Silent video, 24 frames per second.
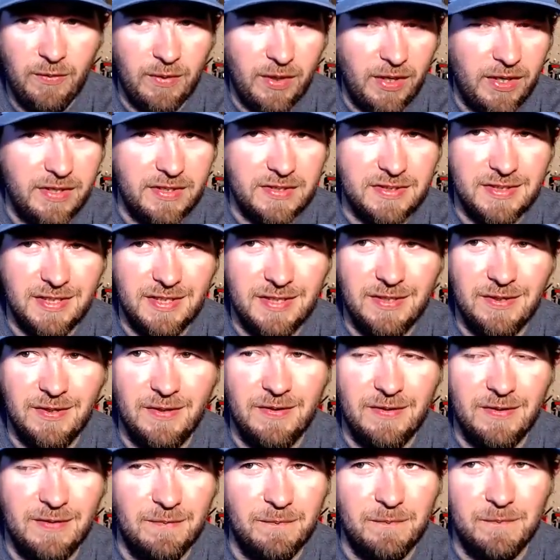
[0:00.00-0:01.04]
And I didn't say
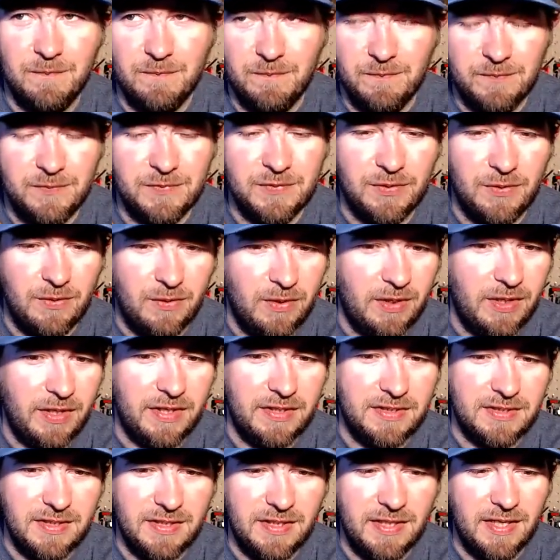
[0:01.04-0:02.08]
nothing. And so I
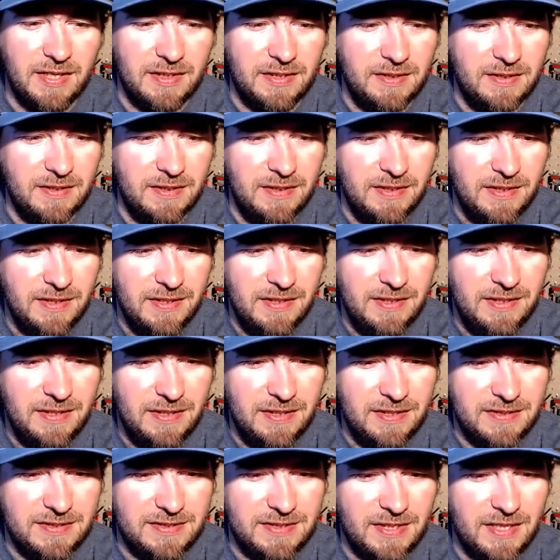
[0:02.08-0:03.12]
guess he
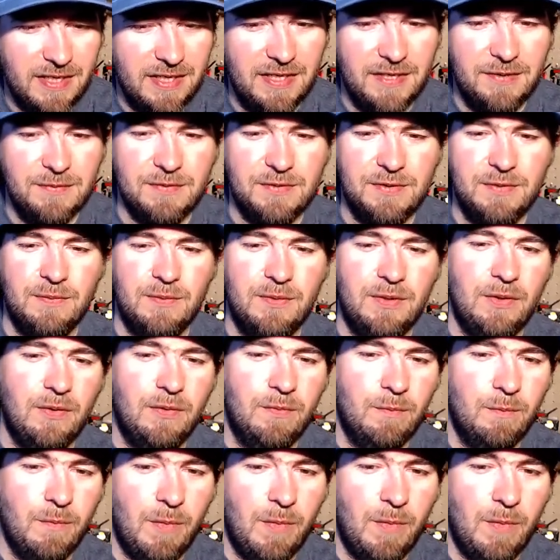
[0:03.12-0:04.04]
decided he was going to go